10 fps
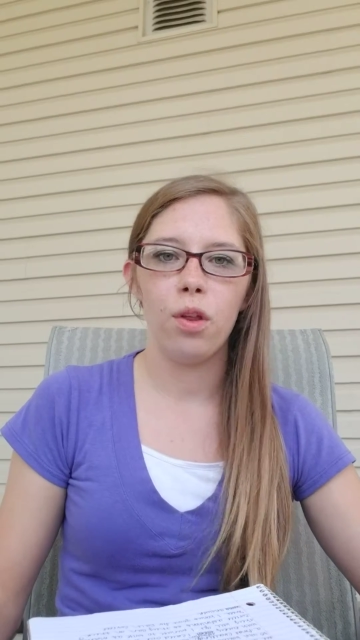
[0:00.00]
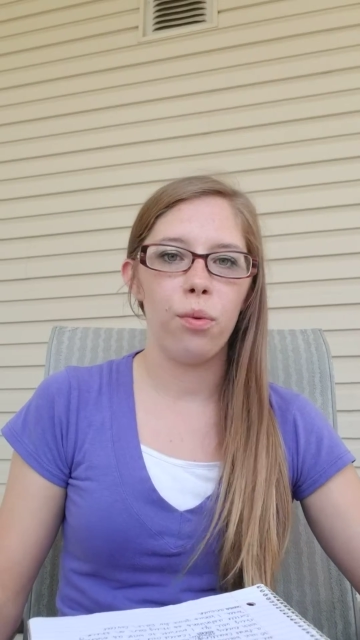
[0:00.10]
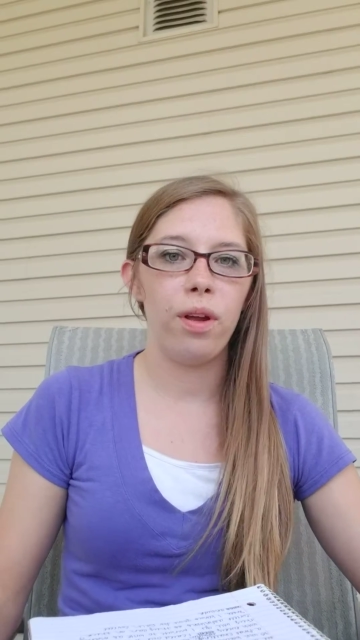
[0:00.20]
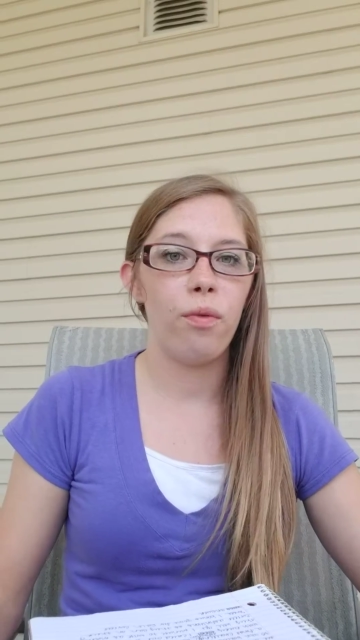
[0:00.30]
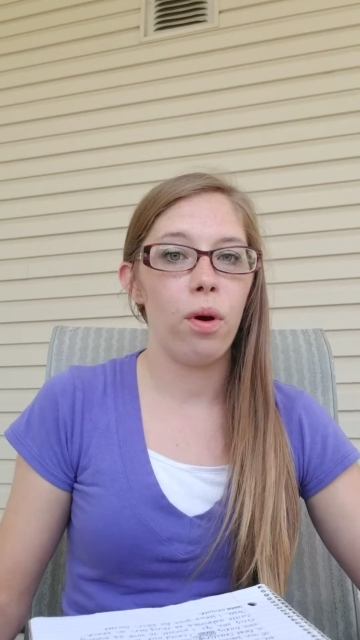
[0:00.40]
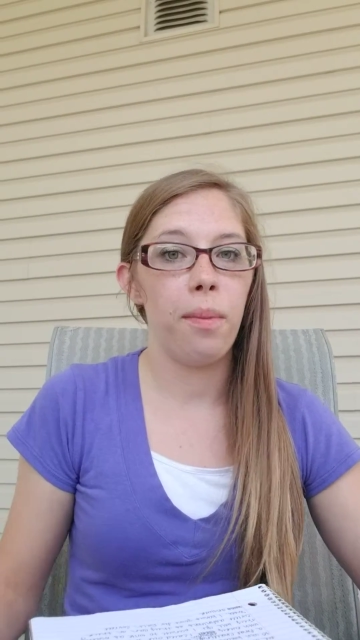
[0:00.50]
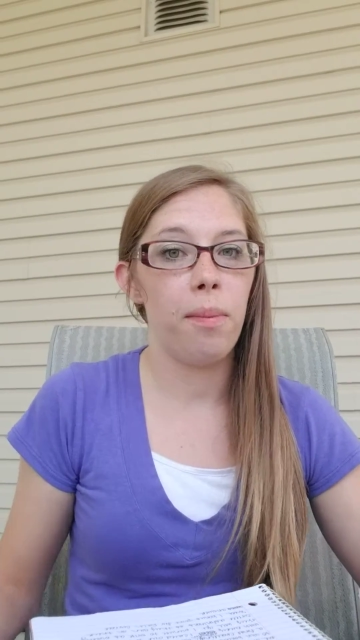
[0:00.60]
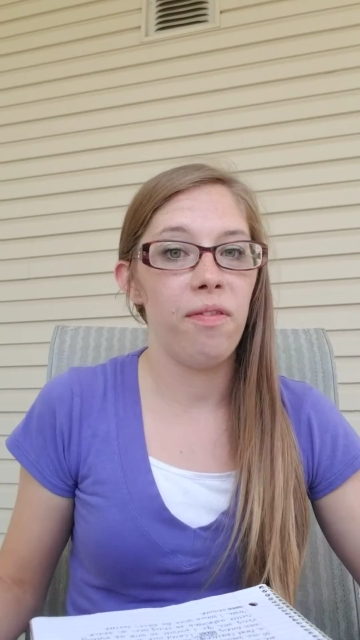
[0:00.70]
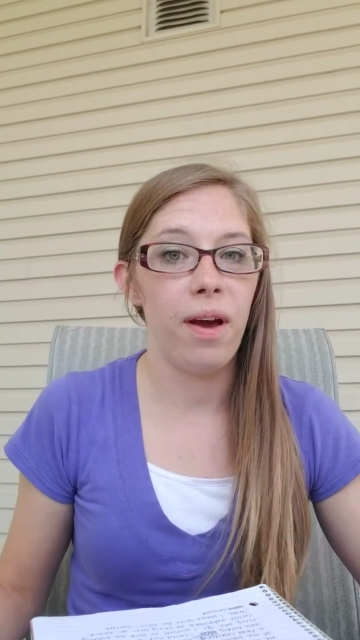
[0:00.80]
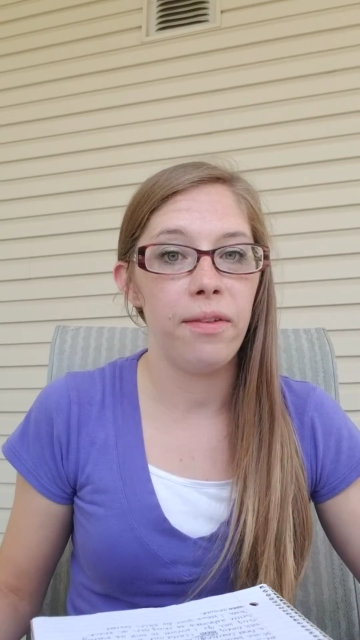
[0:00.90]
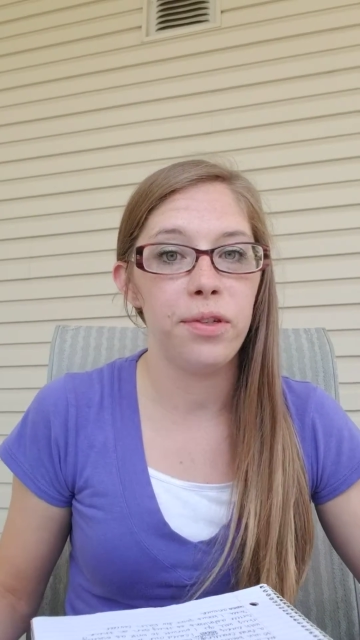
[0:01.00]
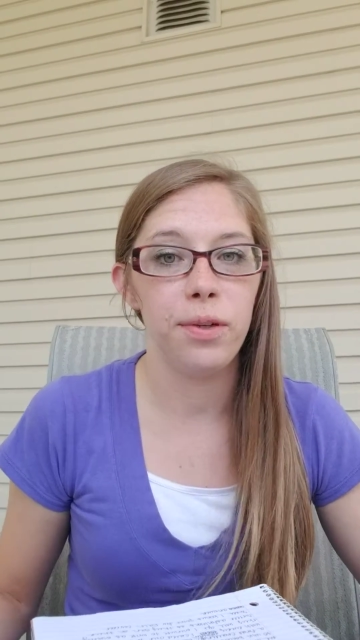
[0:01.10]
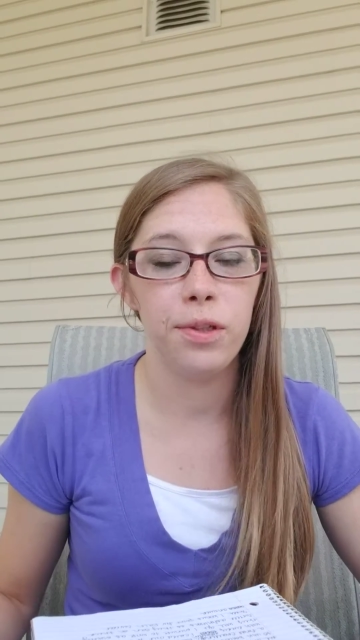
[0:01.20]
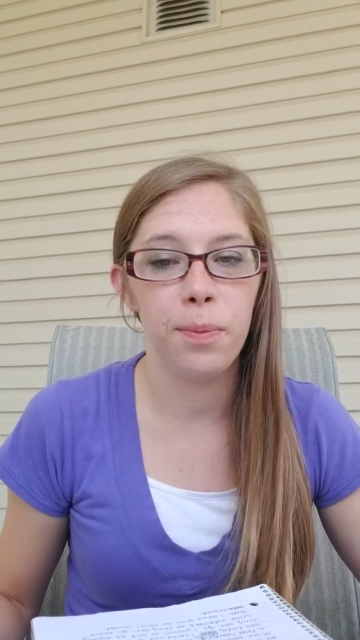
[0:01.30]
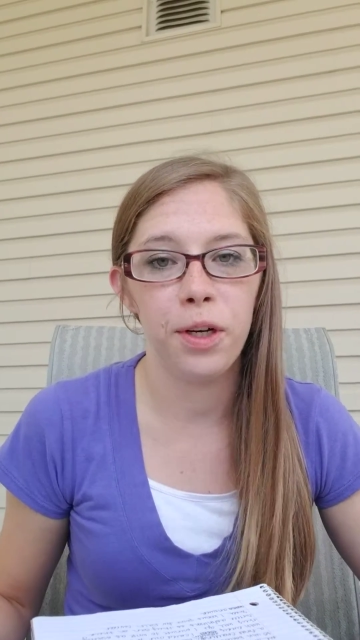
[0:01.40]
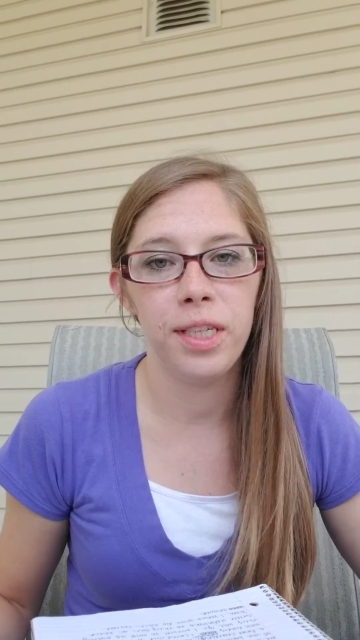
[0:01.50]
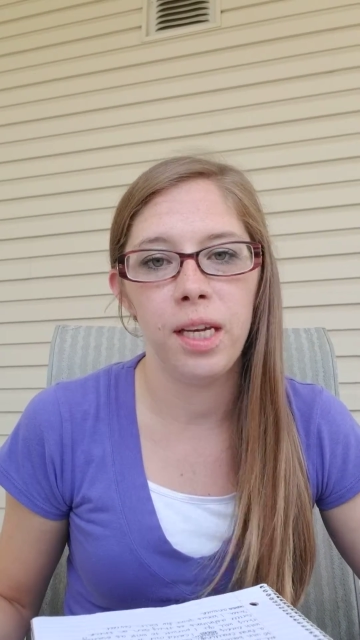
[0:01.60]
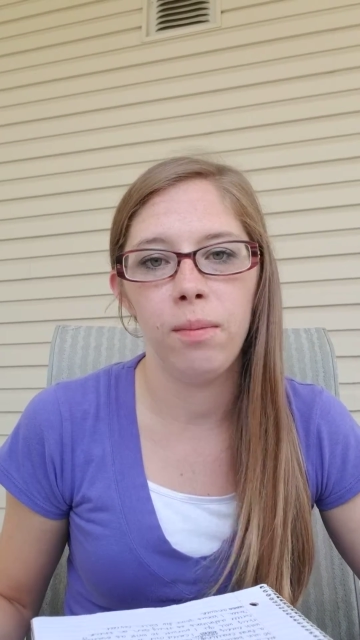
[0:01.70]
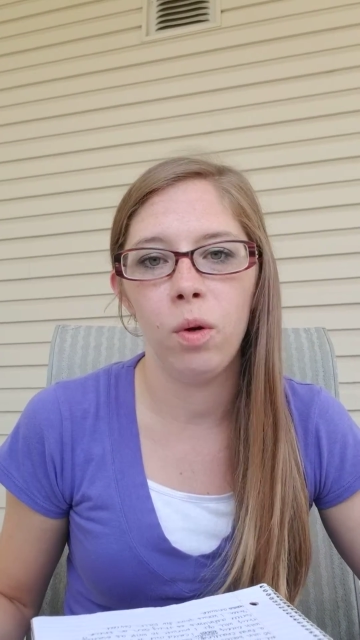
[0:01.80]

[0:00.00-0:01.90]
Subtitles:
3, 4, maybe 5 students per team.